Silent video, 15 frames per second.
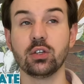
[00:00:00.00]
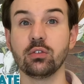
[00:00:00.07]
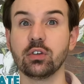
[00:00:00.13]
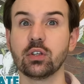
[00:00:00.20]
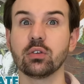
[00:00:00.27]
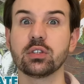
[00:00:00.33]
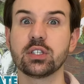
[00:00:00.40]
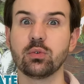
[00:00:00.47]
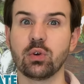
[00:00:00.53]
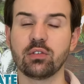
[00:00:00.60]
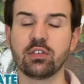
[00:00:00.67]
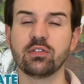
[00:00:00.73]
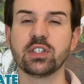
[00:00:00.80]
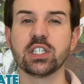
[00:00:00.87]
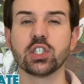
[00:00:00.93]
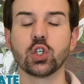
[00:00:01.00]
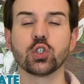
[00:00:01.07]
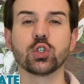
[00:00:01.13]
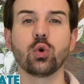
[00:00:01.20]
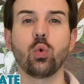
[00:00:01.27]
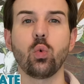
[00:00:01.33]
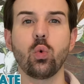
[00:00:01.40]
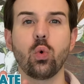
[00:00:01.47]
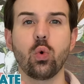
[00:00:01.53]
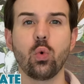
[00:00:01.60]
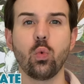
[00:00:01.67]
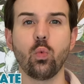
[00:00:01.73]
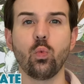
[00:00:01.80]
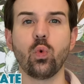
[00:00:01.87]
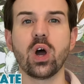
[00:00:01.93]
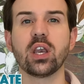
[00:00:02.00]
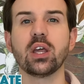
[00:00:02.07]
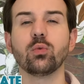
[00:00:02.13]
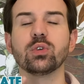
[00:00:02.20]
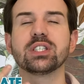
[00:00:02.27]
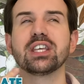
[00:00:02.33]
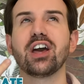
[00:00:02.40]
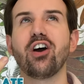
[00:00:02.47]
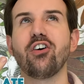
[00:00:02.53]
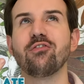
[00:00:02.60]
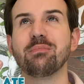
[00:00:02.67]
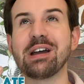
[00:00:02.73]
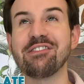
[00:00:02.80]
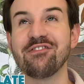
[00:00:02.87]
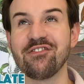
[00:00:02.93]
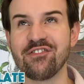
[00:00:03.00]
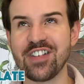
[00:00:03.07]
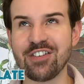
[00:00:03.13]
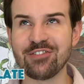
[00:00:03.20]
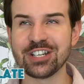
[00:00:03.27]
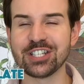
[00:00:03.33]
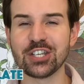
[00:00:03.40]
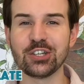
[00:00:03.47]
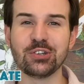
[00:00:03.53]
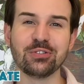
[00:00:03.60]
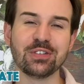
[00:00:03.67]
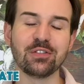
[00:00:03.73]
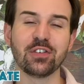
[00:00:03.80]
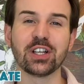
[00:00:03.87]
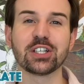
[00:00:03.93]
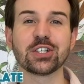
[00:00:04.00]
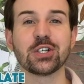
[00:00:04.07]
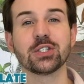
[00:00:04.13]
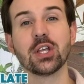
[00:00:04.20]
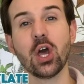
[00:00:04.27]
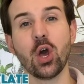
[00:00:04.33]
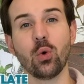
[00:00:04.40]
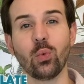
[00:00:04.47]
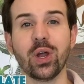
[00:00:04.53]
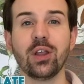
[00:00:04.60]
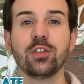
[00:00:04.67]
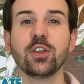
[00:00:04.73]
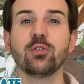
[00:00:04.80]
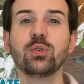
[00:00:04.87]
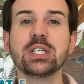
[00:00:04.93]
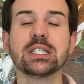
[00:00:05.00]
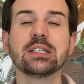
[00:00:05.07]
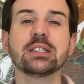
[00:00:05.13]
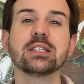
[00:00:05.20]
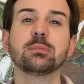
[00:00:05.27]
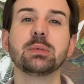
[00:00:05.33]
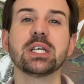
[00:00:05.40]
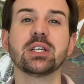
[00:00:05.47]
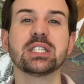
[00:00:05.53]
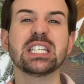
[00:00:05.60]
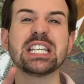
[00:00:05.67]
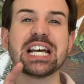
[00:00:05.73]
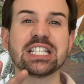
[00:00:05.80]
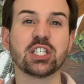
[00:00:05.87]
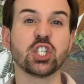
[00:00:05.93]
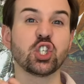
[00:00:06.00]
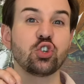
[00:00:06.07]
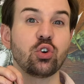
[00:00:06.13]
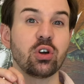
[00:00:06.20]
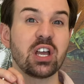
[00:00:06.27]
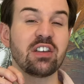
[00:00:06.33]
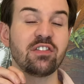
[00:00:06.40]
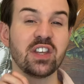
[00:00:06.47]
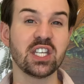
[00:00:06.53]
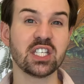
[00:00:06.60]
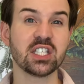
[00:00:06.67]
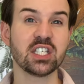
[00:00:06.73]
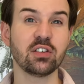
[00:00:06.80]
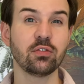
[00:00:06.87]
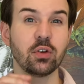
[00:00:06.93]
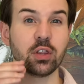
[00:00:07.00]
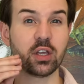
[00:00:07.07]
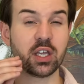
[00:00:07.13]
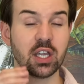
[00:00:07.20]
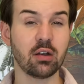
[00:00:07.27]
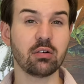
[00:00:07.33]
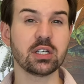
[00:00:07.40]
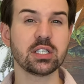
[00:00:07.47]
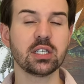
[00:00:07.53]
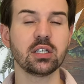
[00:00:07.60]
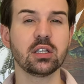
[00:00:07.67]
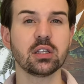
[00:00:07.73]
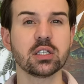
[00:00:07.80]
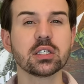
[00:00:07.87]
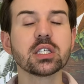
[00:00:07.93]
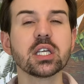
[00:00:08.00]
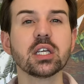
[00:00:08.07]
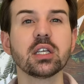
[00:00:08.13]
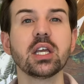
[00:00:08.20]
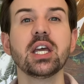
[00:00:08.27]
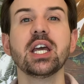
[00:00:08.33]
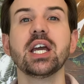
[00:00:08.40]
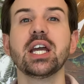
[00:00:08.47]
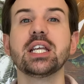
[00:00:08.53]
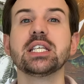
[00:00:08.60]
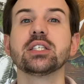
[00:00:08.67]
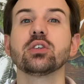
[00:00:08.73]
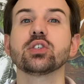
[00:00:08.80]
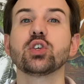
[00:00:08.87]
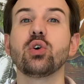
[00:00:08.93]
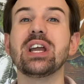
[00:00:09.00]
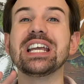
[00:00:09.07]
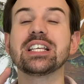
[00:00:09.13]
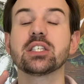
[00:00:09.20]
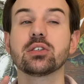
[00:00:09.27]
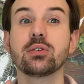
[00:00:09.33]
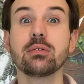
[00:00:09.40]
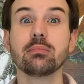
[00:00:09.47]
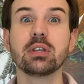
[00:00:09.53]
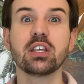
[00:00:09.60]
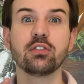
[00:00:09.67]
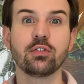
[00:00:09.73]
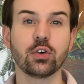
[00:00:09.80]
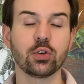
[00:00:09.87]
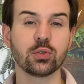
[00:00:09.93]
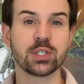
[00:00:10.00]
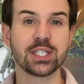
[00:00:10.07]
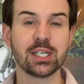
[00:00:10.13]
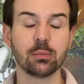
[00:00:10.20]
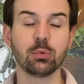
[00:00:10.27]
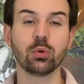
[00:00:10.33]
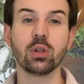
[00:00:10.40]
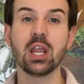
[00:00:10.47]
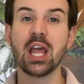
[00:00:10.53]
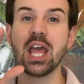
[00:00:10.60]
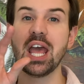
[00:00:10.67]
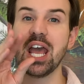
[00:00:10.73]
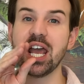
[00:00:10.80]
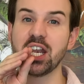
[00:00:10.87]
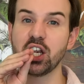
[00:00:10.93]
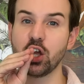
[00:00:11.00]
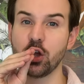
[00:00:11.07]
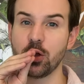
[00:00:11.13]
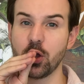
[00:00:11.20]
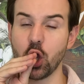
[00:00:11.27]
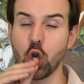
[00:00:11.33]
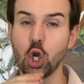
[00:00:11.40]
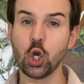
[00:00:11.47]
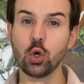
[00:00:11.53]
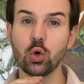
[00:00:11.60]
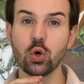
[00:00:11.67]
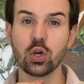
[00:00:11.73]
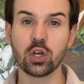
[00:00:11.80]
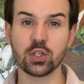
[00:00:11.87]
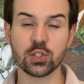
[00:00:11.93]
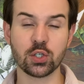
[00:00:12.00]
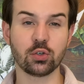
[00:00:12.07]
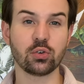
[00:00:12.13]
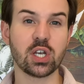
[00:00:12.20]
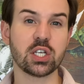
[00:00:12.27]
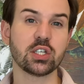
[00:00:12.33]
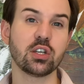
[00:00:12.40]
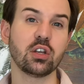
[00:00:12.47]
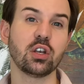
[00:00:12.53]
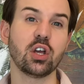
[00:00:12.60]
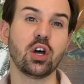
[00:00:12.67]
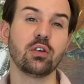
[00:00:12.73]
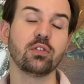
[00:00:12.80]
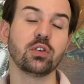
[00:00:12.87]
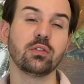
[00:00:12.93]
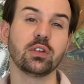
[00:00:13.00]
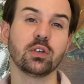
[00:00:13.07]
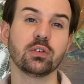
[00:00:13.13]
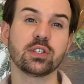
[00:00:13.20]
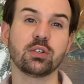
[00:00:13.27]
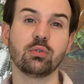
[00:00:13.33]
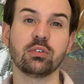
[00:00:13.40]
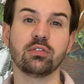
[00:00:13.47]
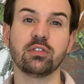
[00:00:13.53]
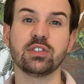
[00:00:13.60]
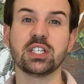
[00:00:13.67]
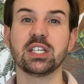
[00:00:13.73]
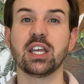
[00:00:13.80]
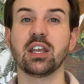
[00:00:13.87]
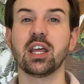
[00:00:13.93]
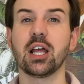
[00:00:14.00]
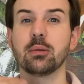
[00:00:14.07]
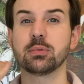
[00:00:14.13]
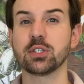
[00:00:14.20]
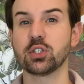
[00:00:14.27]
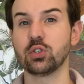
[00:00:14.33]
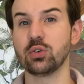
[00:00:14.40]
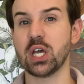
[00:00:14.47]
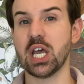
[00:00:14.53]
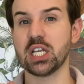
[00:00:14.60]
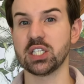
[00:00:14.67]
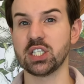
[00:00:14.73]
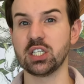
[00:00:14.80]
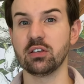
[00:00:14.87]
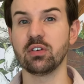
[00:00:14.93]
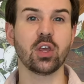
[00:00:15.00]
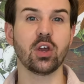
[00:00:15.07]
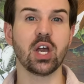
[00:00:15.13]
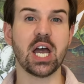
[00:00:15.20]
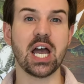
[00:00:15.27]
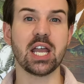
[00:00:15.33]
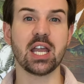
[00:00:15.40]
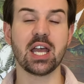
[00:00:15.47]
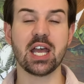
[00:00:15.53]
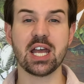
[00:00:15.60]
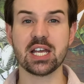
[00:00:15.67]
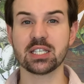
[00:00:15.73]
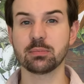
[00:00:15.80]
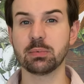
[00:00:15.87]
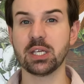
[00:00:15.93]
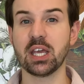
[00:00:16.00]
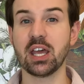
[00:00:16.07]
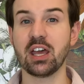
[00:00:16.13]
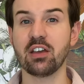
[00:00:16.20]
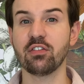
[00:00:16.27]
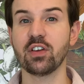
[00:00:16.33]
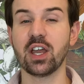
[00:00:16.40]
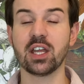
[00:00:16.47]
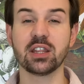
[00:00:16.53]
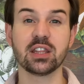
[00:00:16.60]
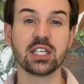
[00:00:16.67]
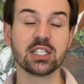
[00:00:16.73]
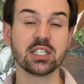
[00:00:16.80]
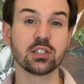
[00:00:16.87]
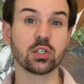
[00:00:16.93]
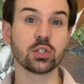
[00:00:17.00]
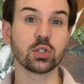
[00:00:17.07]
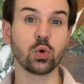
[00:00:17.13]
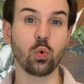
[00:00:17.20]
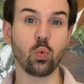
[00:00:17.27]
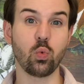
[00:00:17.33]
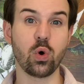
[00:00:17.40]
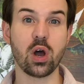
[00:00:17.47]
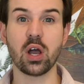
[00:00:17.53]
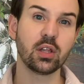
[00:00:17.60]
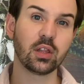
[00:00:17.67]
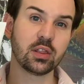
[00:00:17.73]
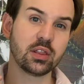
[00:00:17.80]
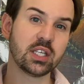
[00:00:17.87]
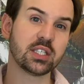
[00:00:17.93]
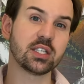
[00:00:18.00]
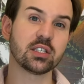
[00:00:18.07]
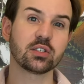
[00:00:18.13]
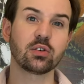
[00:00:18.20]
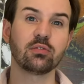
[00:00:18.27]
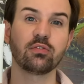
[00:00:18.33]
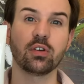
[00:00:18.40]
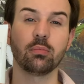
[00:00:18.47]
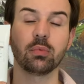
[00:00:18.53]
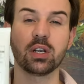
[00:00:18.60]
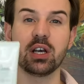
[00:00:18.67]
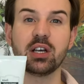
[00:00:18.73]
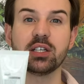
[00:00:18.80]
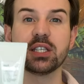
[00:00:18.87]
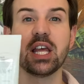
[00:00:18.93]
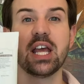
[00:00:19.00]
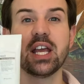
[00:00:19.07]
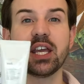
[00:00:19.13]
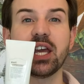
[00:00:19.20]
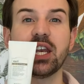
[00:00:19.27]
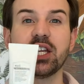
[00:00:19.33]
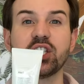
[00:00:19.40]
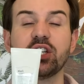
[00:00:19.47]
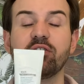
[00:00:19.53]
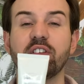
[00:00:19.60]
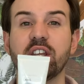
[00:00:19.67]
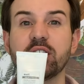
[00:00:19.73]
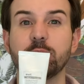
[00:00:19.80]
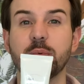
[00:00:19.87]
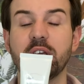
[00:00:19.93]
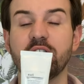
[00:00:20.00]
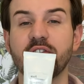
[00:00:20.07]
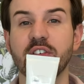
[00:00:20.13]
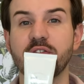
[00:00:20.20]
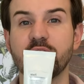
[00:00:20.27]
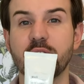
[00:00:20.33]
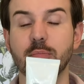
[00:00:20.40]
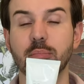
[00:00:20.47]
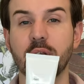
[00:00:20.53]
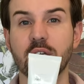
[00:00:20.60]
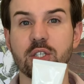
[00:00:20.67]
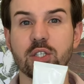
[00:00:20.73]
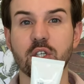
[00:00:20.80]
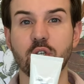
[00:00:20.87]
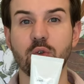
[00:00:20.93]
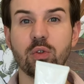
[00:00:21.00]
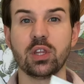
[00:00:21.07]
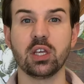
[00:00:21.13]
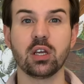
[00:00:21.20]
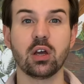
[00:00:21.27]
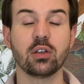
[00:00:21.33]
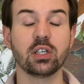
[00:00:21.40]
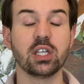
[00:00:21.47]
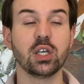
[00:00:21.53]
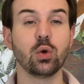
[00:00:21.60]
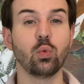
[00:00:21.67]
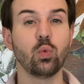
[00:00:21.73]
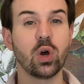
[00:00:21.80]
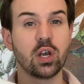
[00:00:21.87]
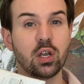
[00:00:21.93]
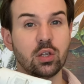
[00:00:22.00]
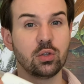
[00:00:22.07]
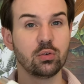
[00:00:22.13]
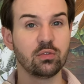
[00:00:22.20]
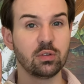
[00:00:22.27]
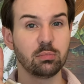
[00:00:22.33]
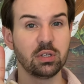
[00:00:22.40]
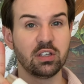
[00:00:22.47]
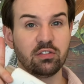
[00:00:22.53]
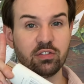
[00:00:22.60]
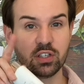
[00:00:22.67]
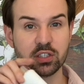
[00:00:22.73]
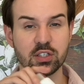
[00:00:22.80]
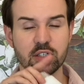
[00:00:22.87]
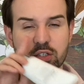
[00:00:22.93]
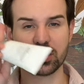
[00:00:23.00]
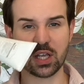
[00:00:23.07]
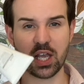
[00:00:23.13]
Uvinul T one fifty is also one, I would say, of my favorite U V filters. One of the reasons is because it has a strong affinity for the keratin in the skin. It is also extremely photostable, and a low concentration of Uvinul T one fifty can help to achieve a high S P F, and this is also why this sunscreen from Klairs can achieve an S P F fifty plus using only one U V B filters.